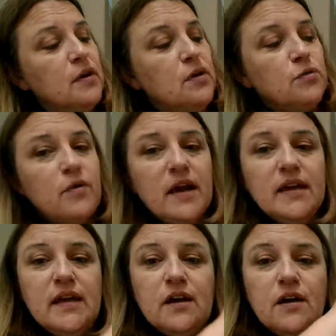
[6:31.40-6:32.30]
right
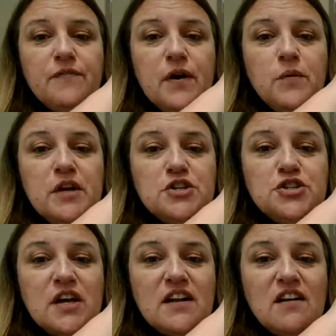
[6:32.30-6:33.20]
here. If I want to
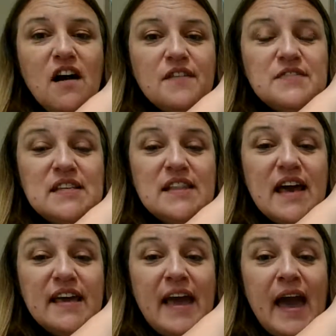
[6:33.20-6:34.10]
shut it off, see
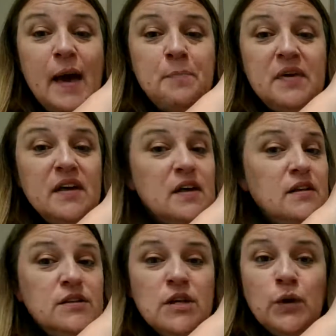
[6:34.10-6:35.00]
that gap?
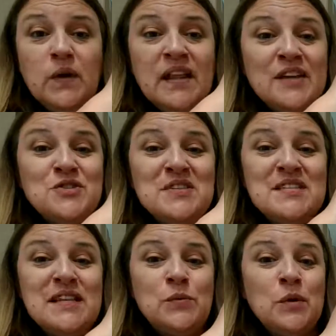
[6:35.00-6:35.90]
No
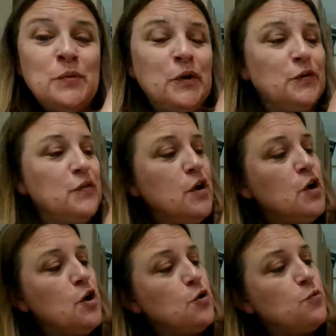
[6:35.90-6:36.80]
electricity will move.
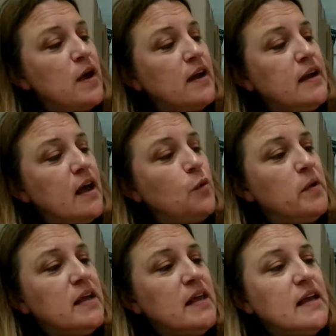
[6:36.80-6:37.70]
Right now we
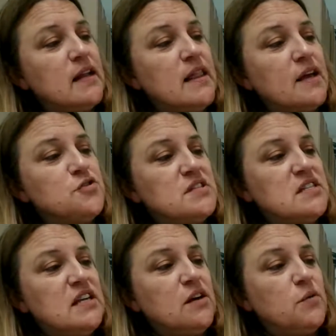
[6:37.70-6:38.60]
can get
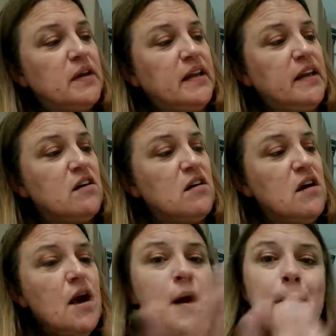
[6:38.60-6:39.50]
electricity going here,
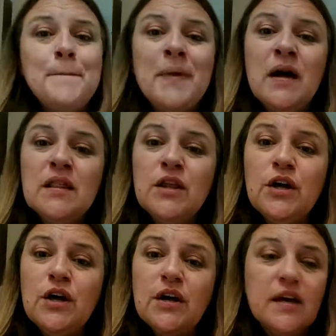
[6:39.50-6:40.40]
but
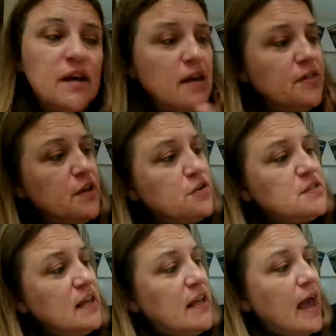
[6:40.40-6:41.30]
look, there's
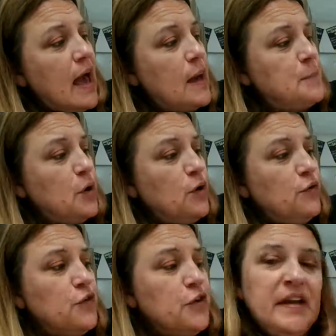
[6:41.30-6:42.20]
a gap
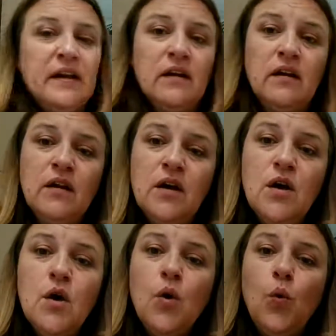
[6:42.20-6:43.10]
over here.
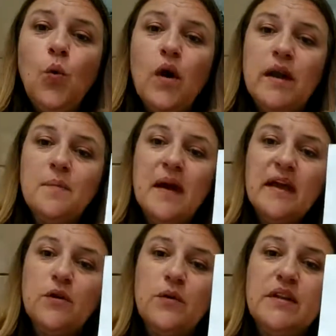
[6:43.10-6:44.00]
What am I
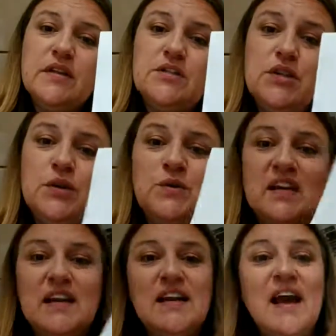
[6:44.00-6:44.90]
going to do to
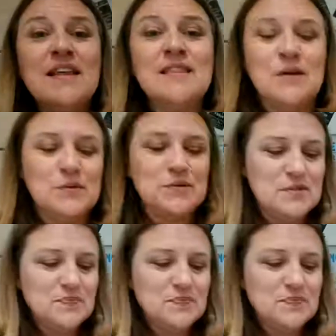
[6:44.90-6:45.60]
connect those?